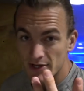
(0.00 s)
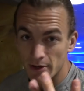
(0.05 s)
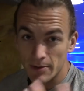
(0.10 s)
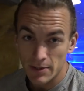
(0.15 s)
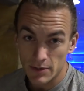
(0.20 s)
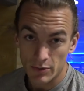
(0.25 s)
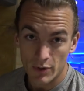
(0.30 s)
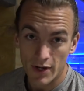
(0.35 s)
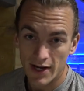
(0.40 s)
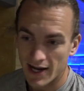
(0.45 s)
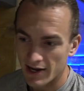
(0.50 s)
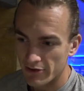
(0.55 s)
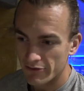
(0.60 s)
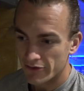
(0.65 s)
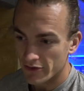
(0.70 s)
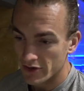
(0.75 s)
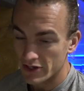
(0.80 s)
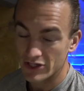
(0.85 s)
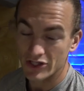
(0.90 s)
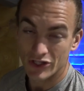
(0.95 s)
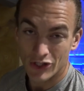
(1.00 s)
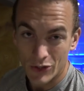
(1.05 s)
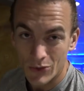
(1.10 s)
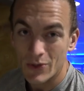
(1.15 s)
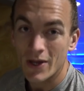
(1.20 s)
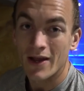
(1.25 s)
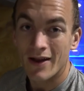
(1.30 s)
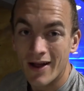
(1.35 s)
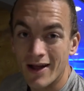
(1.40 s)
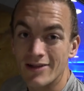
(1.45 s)
so much workout footage you
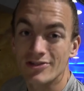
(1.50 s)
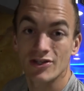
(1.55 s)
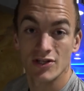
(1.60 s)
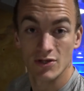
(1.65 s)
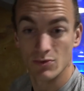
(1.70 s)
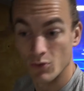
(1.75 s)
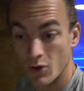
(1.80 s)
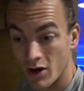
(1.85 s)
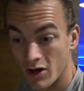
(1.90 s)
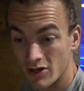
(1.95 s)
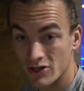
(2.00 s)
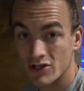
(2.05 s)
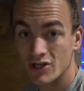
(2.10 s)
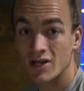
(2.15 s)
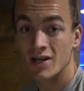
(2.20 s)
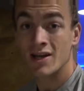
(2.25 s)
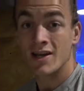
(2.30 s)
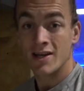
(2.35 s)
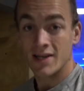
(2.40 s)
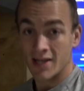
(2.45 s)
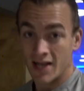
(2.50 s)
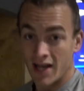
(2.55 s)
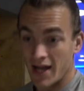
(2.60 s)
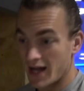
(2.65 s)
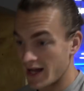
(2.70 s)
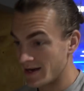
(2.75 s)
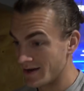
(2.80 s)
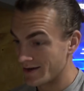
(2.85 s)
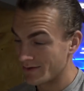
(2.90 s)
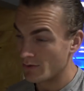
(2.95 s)
can actually watch.
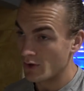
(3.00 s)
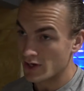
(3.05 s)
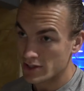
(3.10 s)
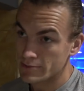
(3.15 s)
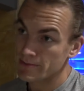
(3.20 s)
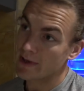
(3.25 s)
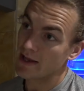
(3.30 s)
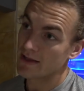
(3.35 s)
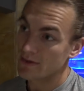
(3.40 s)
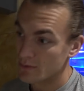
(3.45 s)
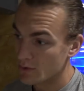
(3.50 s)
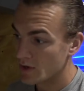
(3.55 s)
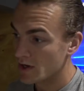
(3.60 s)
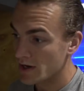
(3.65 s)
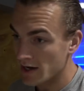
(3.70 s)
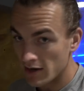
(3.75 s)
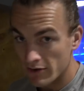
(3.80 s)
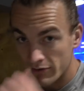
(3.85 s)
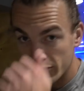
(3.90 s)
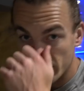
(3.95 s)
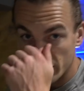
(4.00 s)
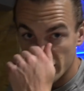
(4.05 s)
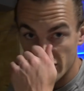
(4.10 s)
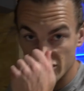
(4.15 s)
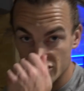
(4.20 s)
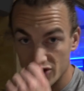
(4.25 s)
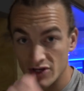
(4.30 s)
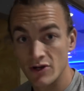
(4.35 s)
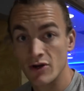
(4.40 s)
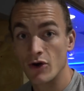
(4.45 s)
And what's better than workout
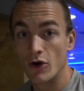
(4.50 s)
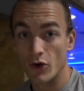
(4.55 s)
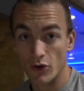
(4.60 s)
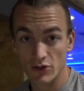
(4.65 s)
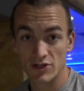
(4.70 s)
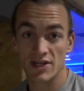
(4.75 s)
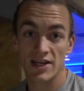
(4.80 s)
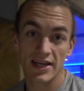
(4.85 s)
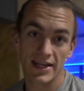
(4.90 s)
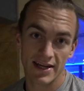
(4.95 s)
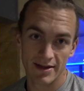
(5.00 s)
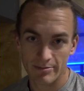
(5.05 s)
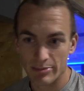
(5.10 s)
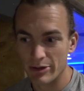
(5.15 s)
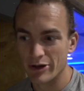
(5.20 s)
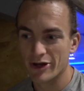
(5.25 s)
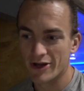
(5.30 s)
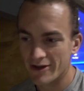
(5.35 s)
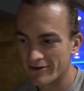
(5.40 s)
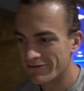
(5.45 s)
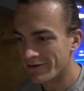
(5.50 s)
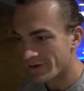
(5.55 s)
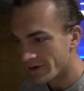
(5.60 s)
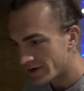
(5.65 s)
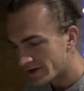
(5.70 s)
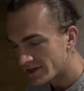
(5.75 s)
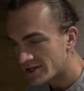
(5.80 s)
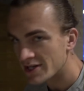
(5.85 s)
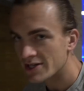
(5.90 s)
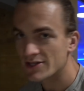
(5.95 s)
footage? Us eating a burger
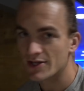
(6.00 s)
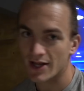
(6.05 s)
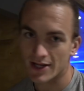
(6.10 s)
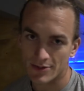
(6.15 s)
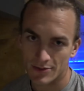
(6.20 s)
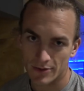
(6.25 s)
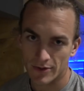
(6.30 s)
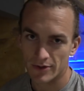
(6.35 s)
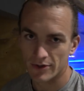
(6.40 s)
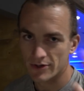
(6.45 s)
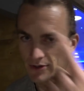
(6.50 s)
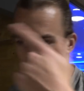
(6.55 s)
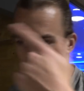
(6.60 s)
footage. So that's what we're going